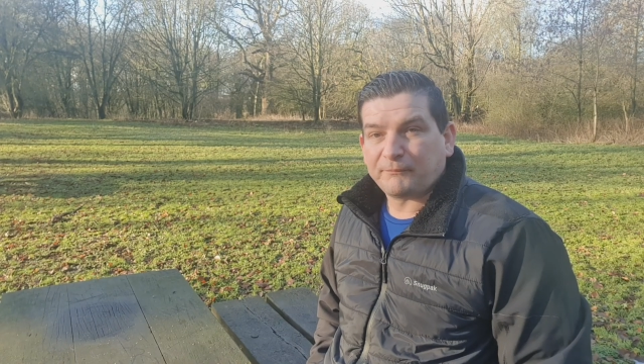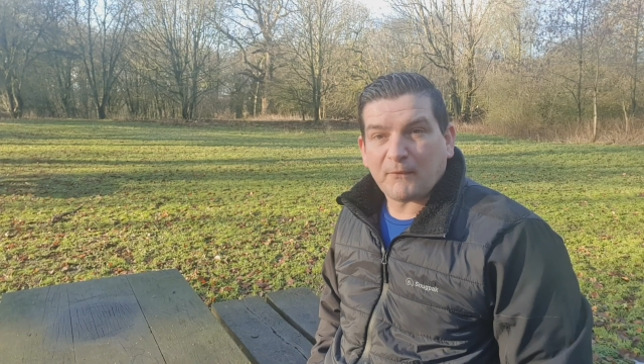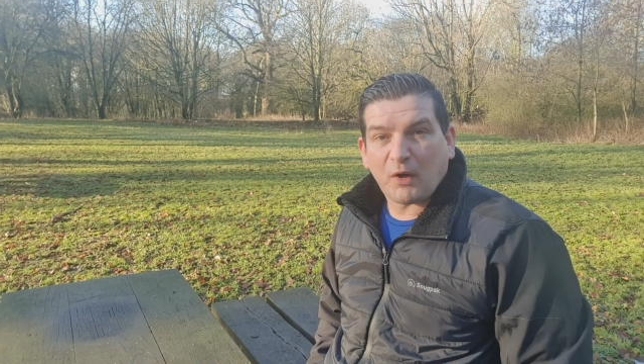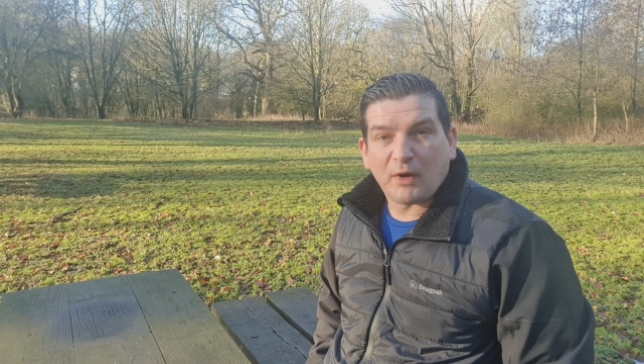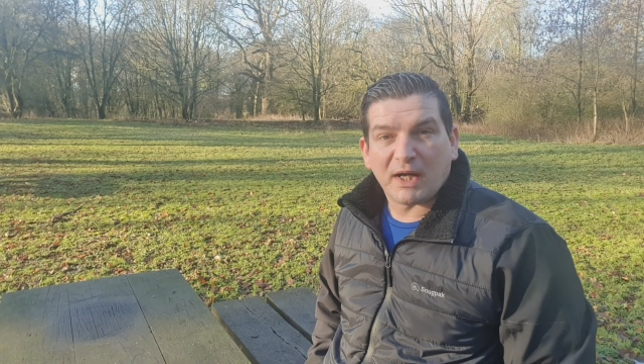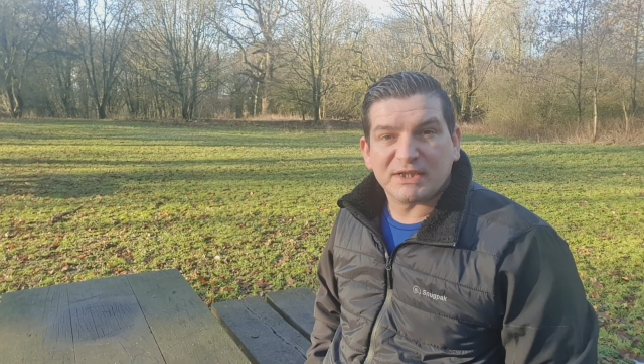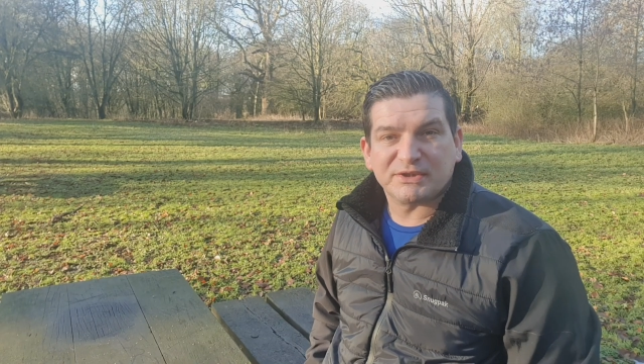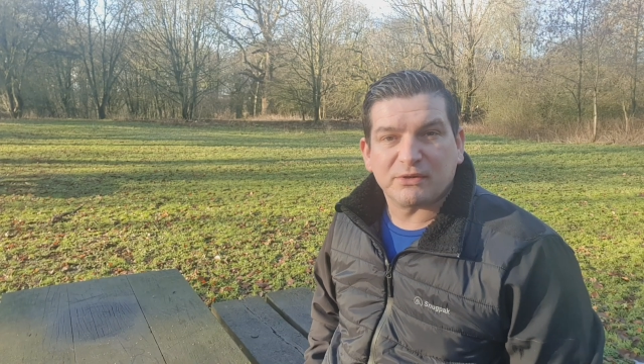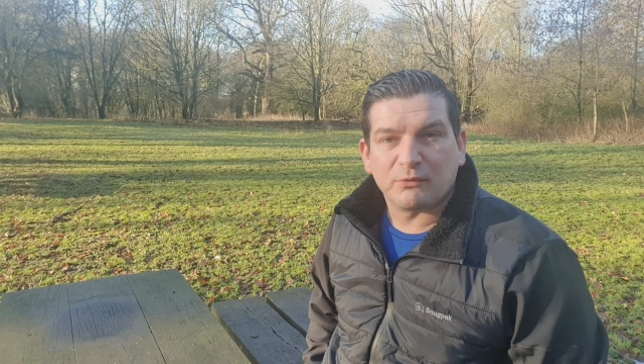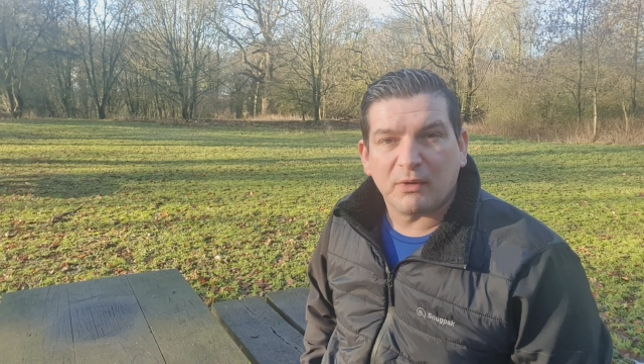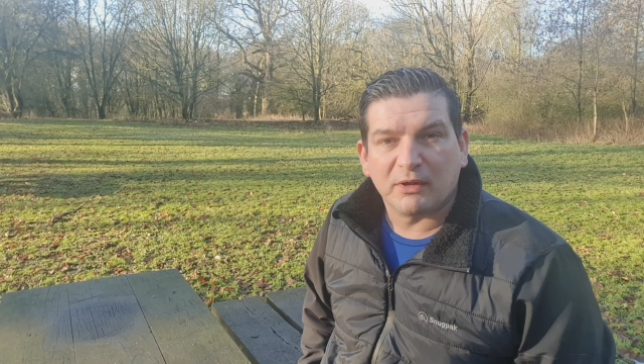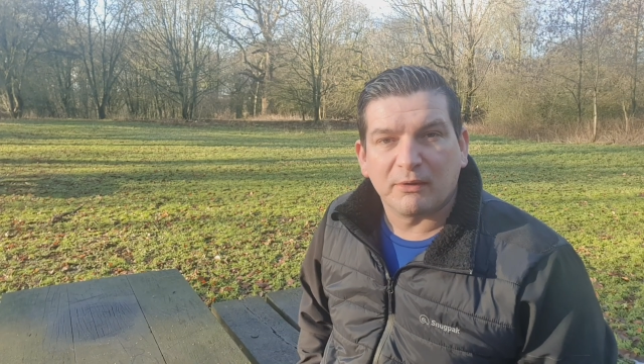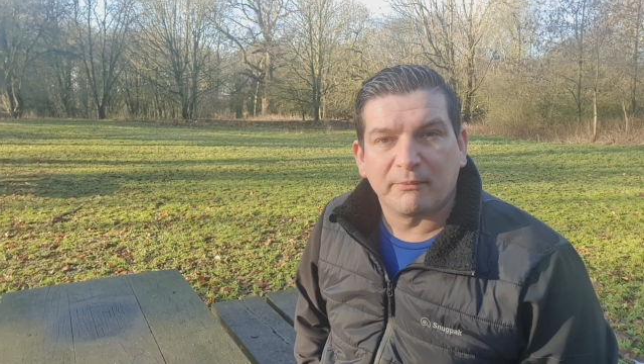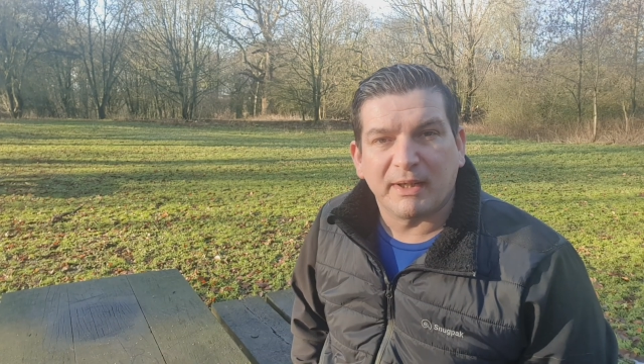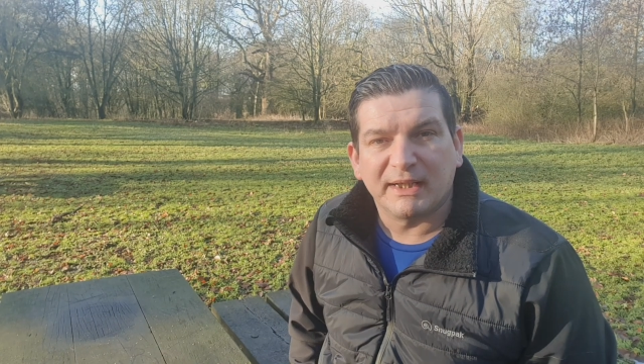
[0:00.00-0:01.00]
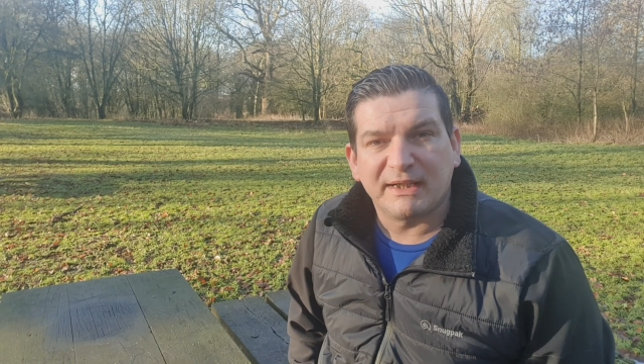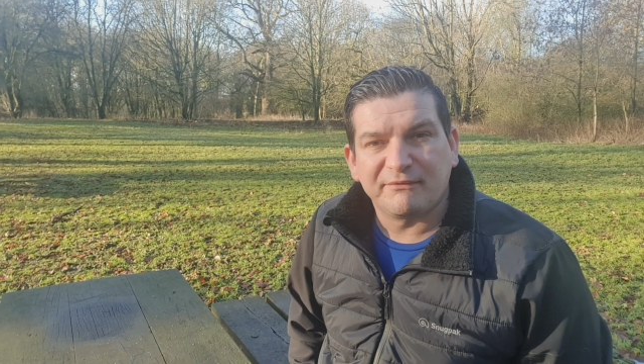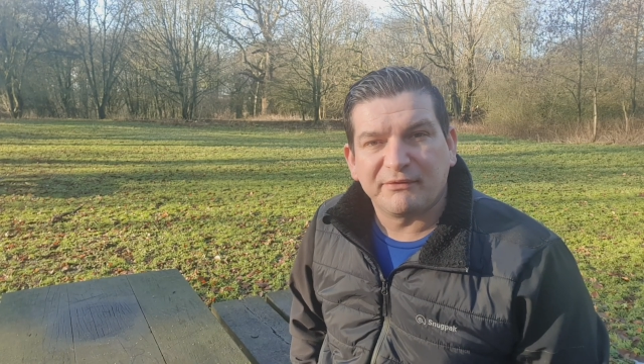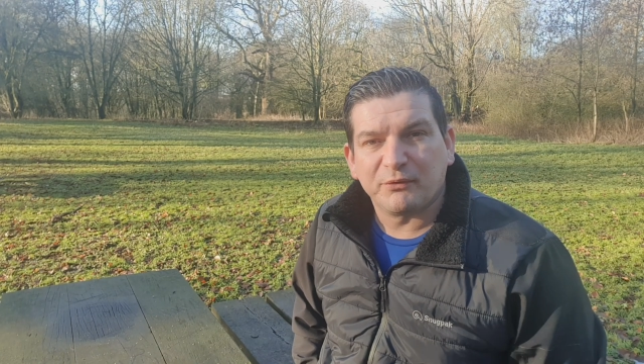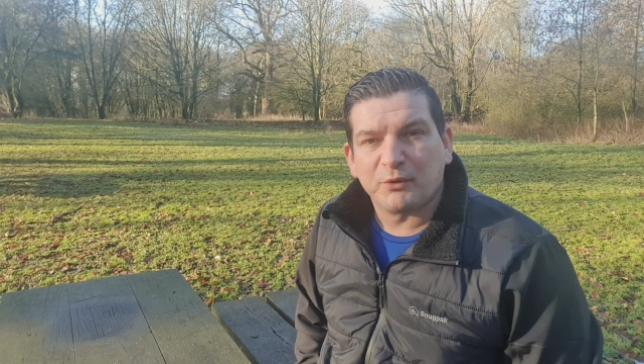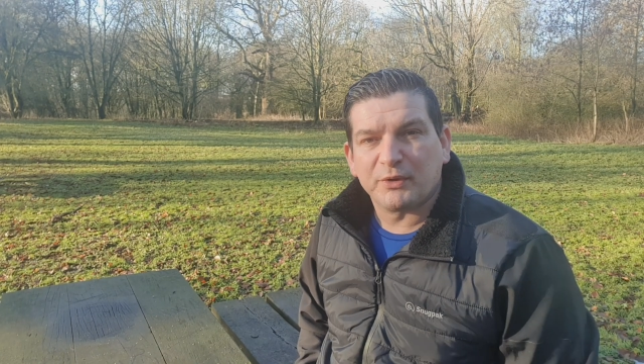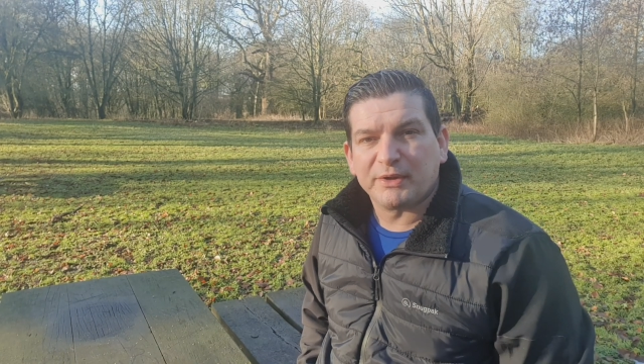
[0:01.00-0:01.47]
Alright, so welcome back
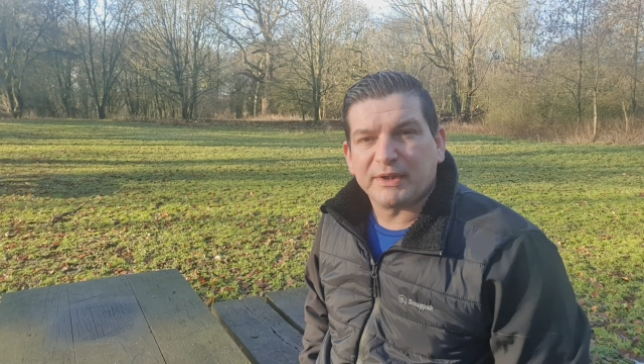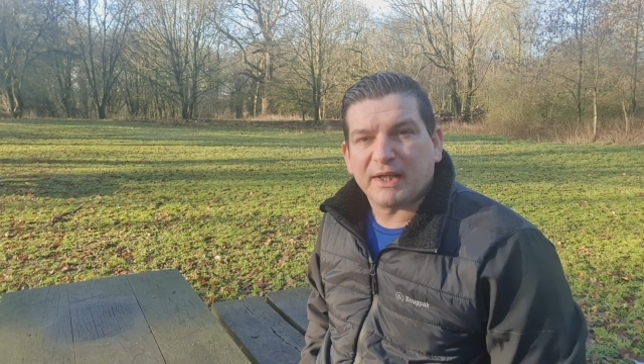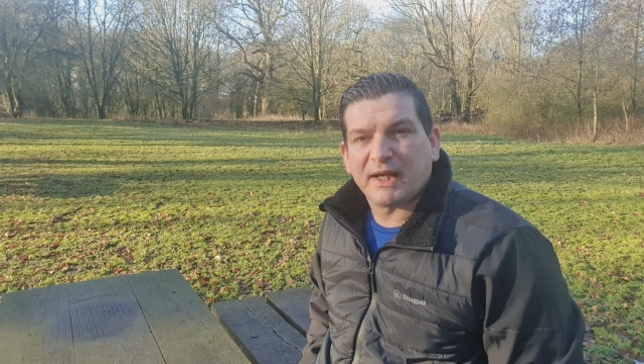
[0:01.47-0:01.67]
everyone.